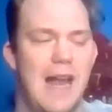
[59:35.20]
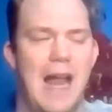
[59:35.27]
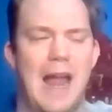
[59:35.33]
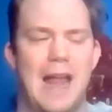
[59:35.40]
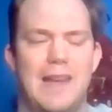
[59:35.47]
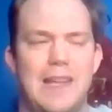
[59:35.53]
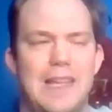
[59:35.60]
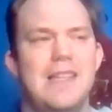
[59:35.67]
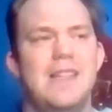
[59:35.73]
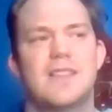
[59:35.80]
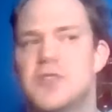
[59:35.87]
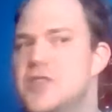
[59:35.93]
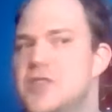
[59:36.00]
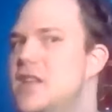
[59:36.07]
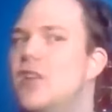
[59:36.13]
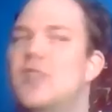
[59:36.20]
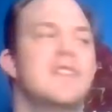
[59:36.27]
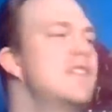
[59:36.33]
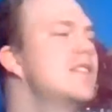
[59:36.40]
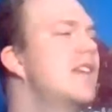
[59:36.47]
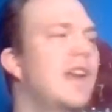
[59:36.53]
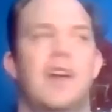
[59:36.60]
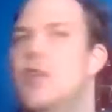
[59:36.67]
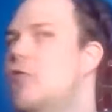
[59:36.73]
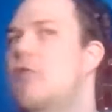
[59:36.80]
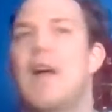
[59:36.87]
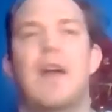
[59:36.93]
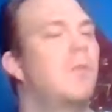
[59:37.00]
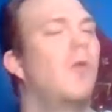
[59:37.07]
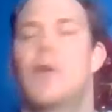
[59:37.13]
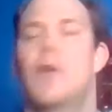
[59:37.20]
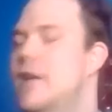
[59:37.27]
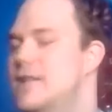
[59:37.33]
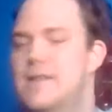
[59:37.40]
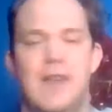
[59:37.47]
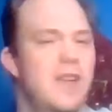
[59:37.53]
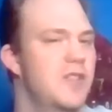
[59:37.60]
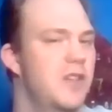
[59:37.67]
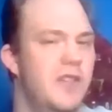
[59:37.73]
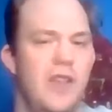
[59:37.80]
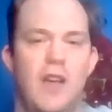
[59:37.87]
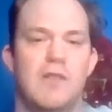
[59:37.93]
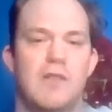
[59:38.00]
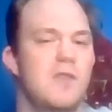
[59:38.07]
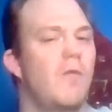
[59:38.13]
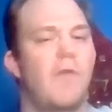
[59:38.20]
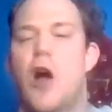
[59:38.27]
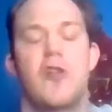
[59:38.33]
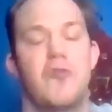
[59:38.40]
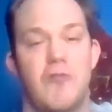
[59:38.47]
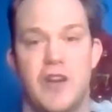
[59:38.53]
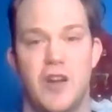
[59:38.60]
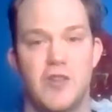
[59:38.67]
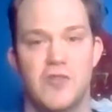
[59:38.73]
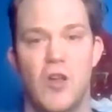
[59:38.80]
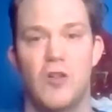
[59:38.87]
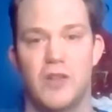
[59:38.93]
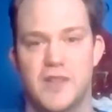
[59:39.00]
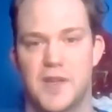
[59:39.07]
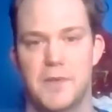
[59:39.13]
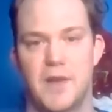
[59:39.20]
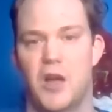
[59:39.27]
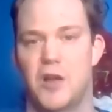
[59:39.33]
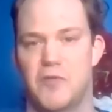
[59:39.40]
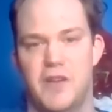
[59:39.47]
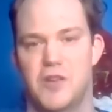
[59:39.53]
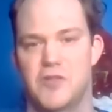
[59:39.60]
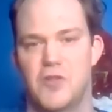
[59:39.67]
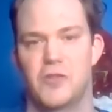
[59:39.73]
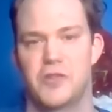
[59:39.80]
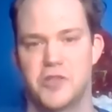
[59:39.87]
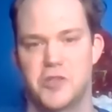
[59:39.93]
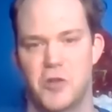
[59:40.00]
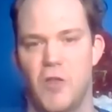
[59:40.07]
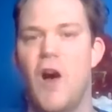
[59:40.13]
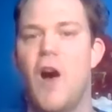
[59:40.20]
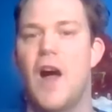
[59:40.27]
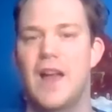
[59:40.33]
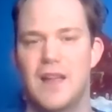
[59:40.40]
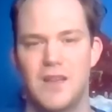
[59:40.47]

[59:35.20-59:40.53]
And Easter Seals is an incredible organization too. It's over one hundred years old. It's going to be one hundred years old in July.